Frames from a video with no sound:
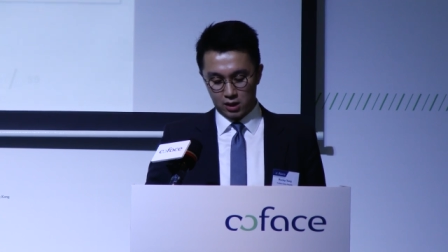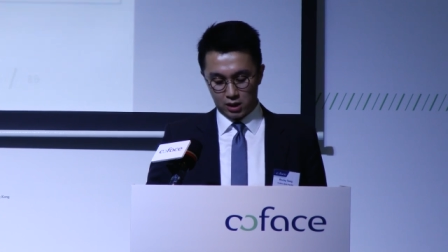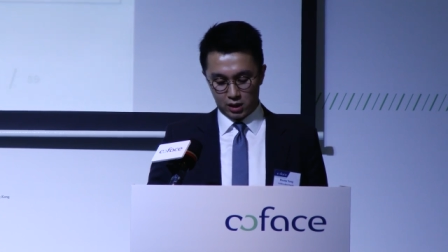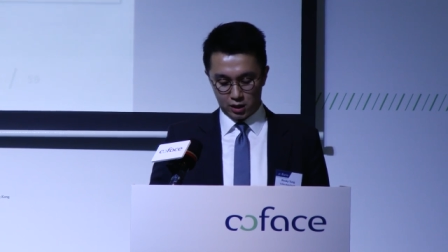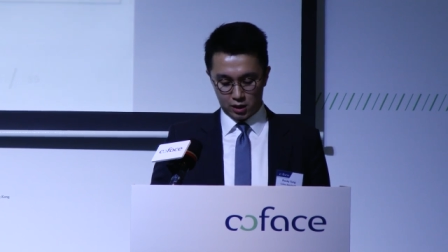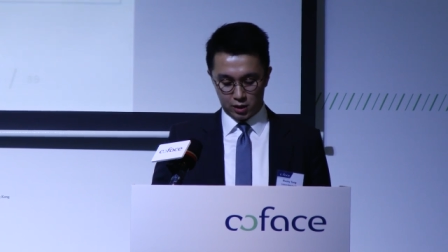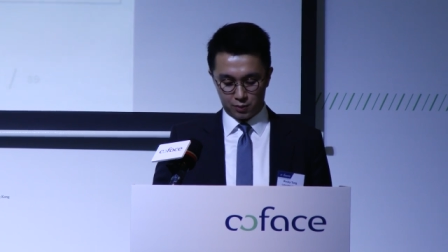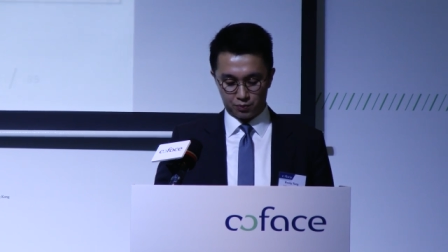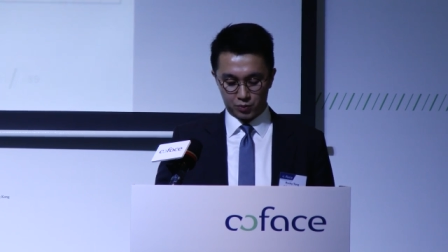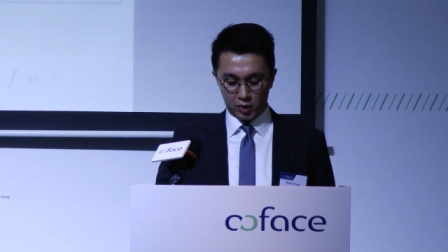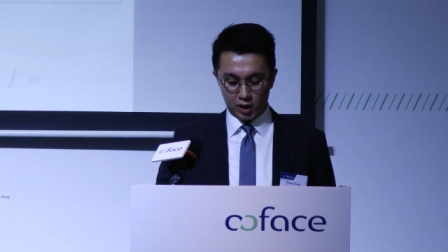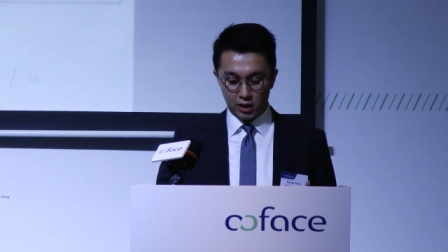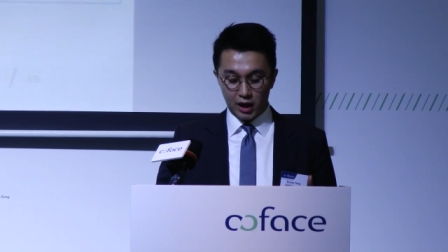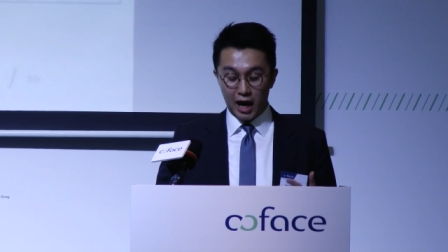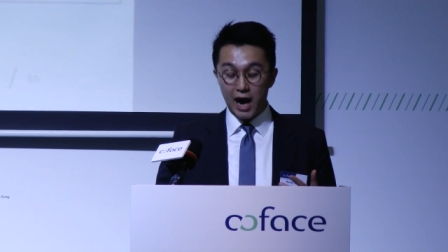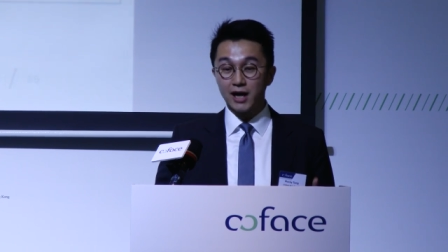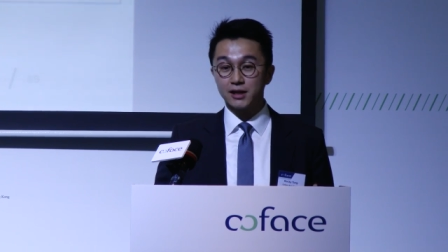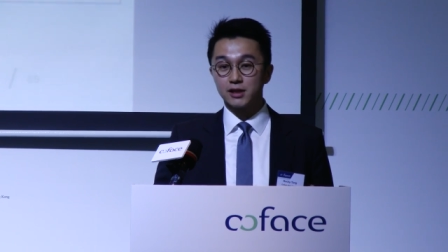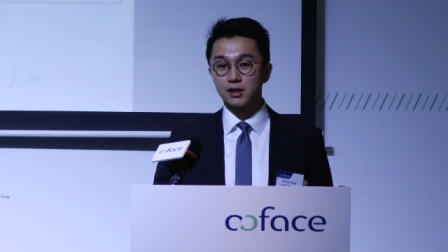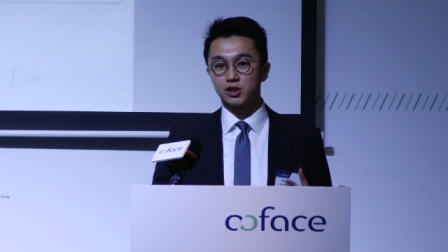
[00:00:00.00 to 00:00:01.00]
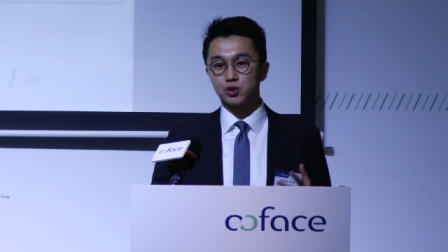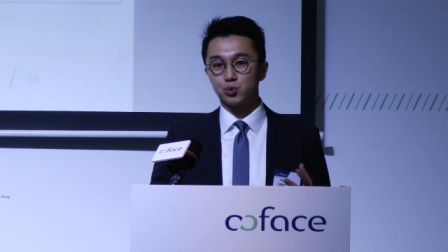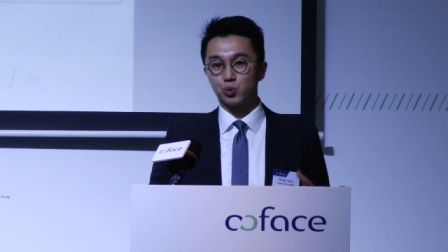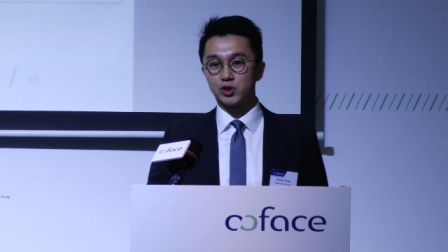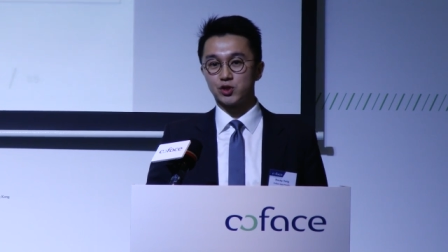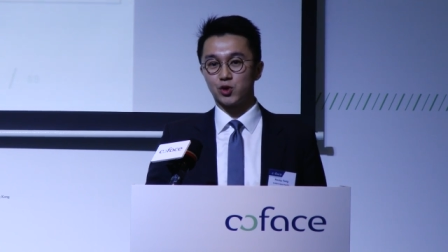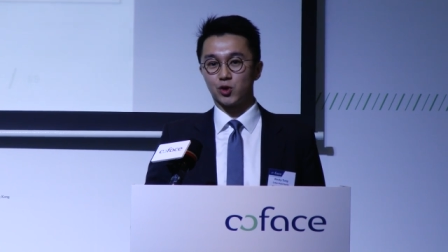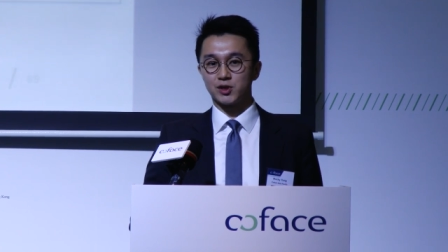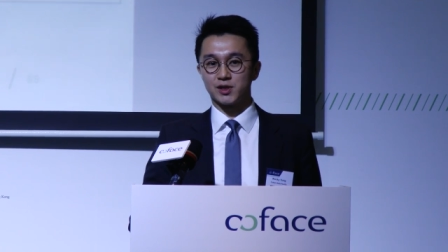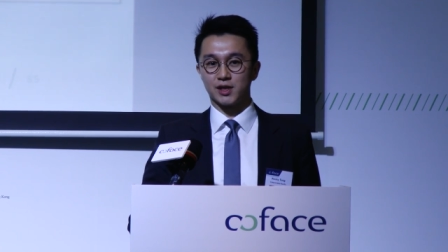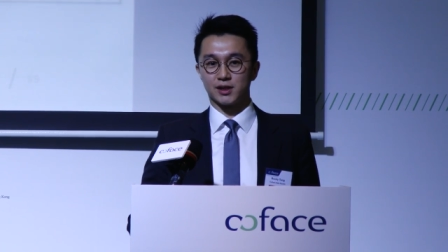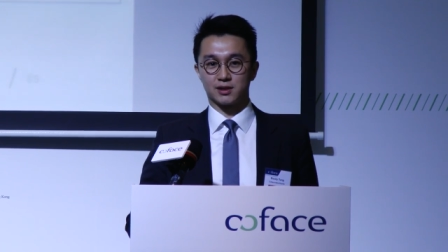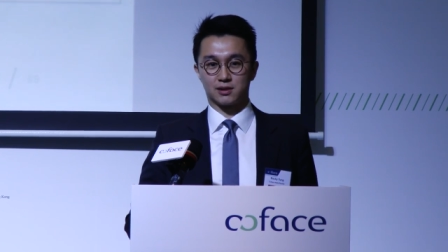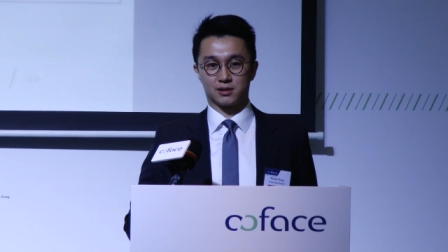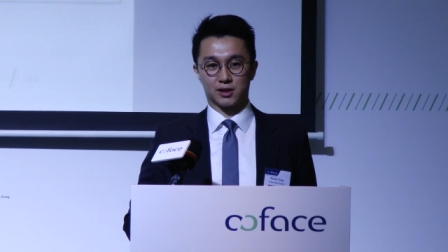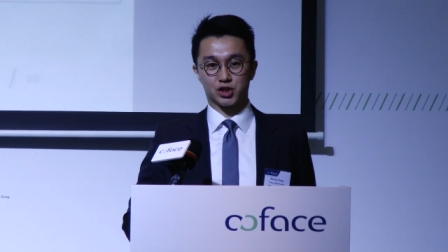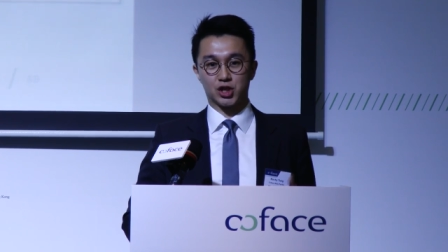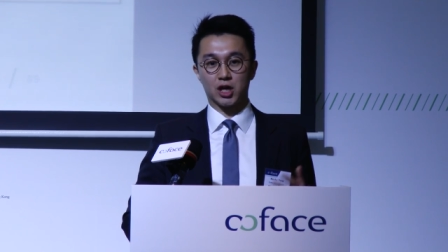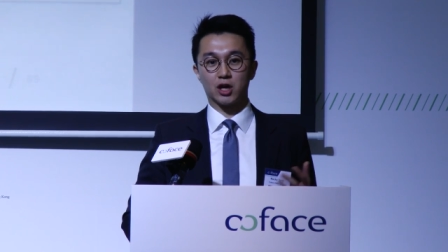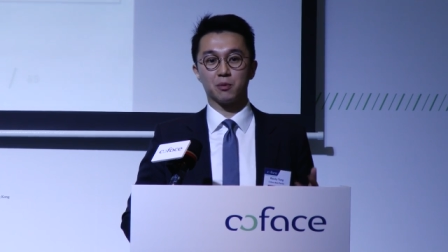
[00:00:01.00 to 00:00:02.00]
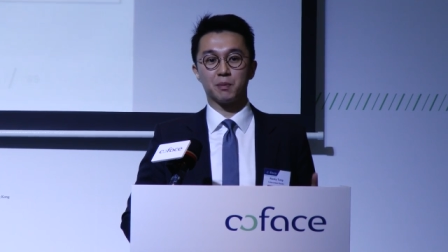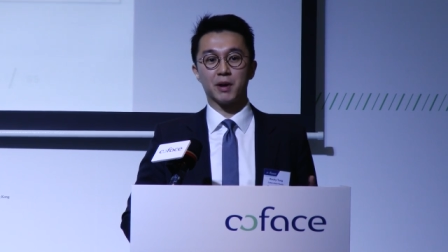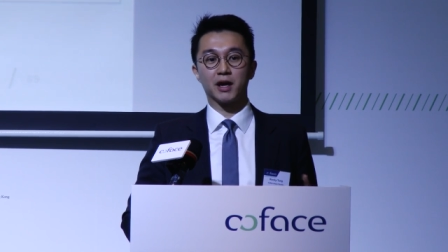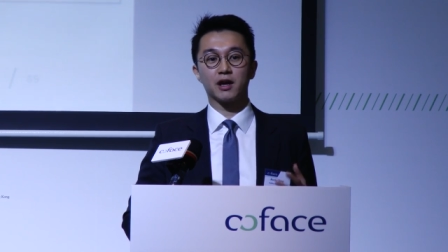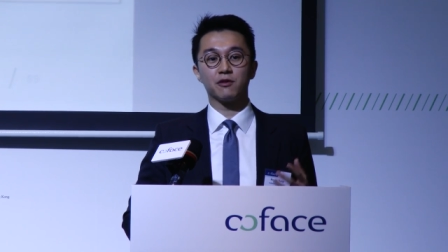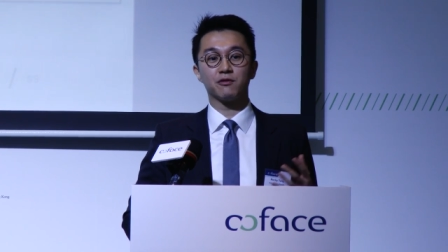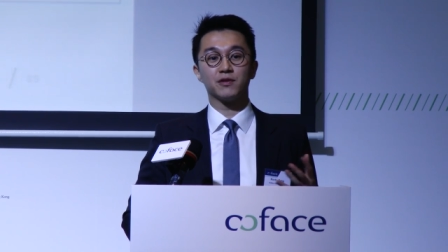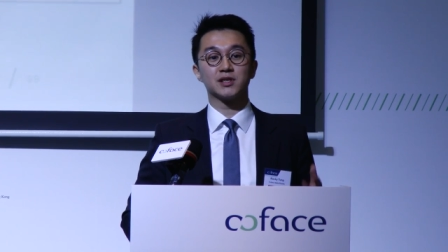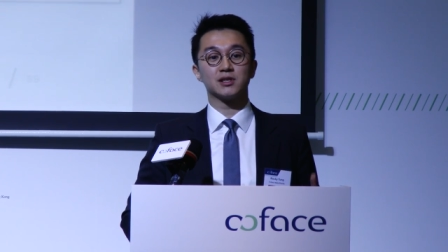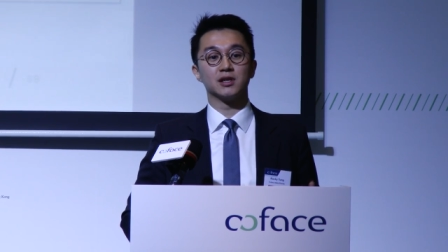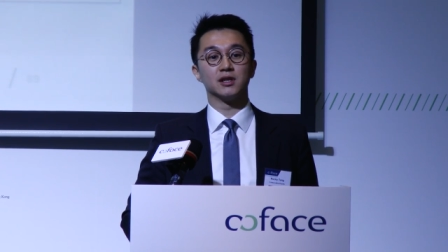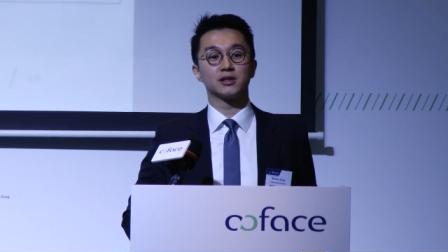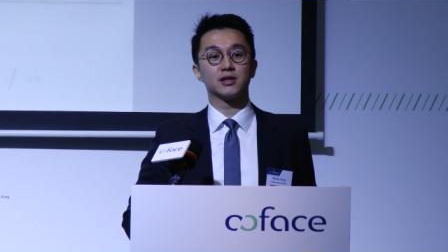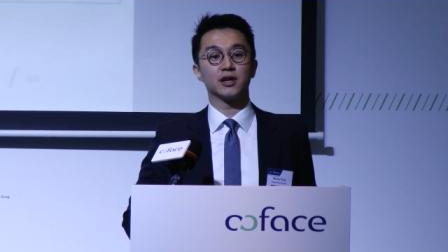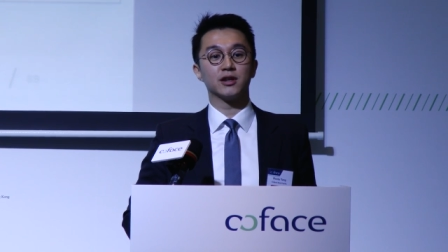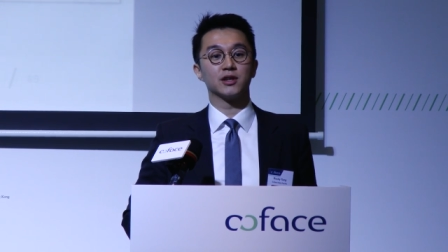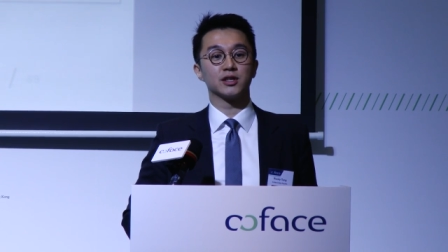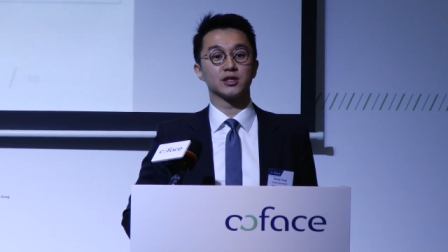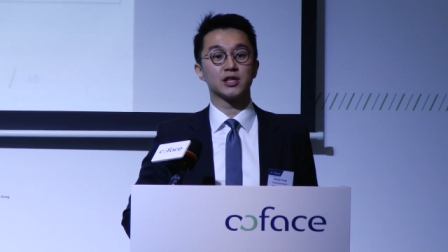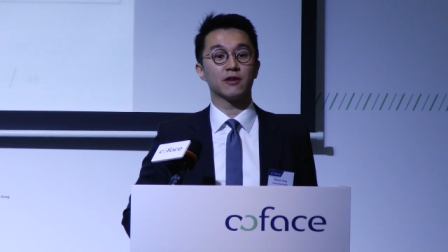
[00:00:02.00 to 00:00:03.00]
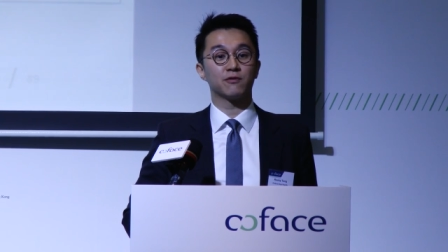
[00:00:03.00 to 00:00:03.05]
Um, other resources, the shadow banking facilitators,